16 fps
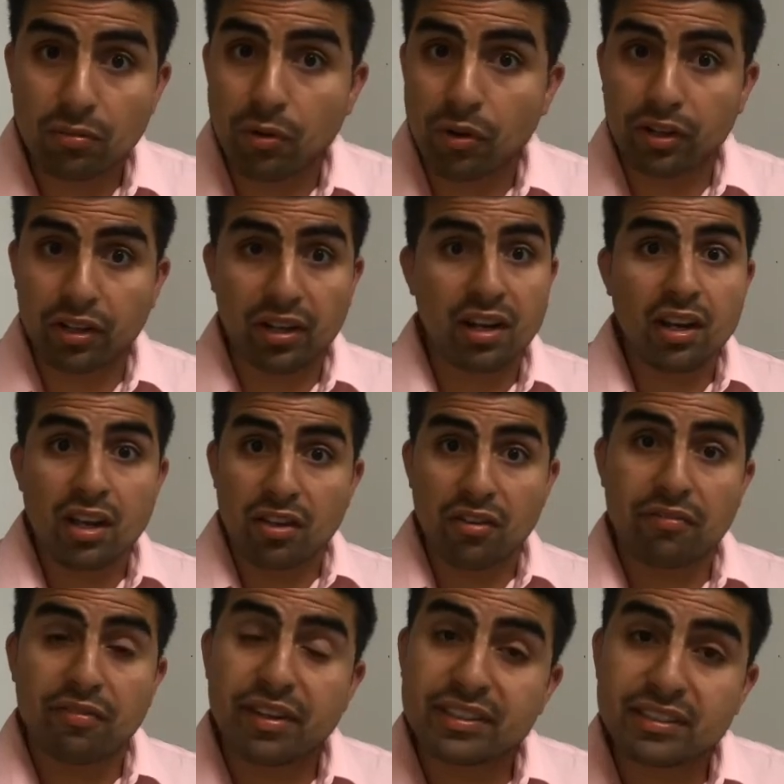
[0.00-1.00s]
market,
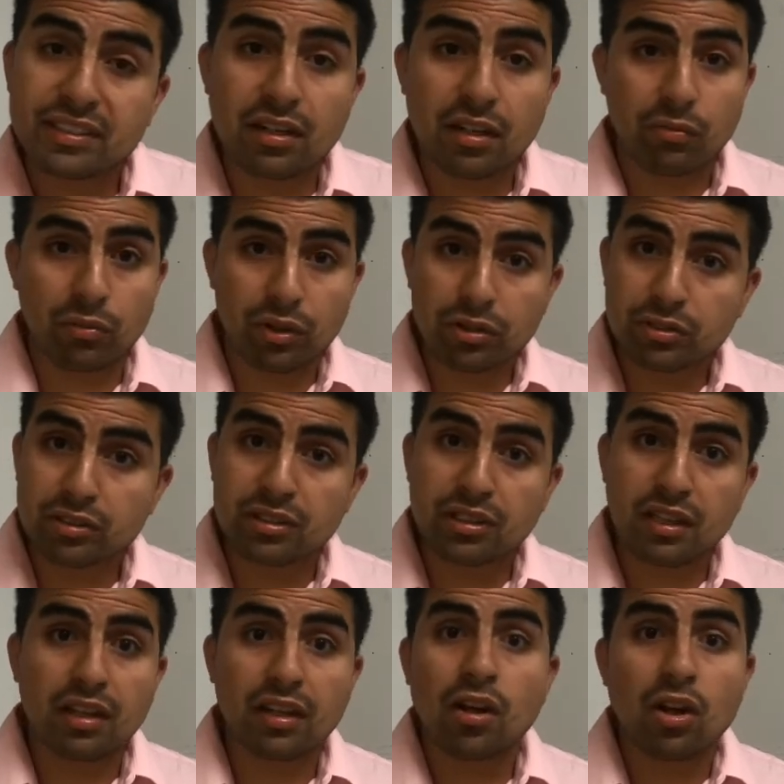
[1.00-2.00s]
investing in real
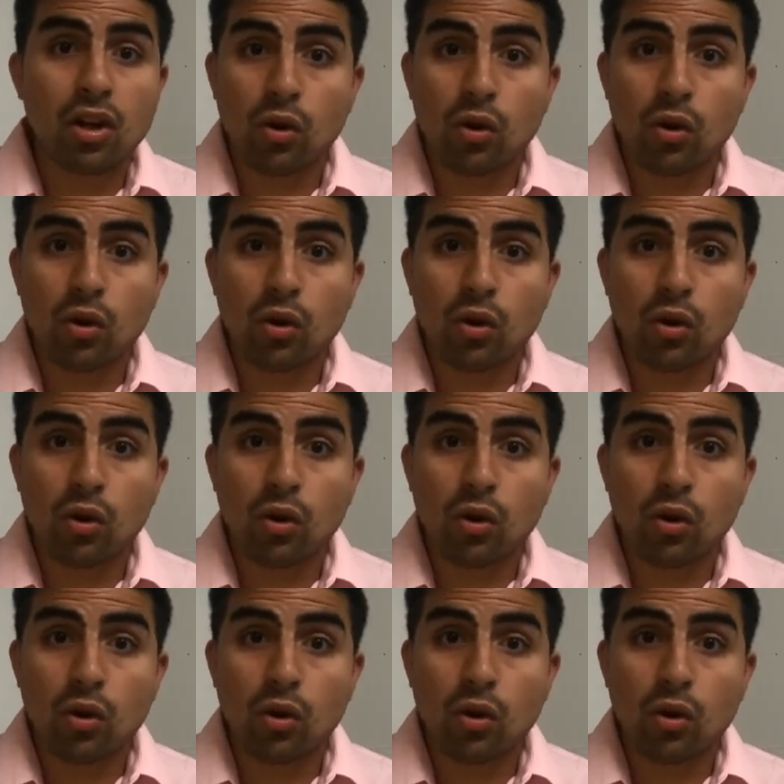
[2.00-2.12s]
estate,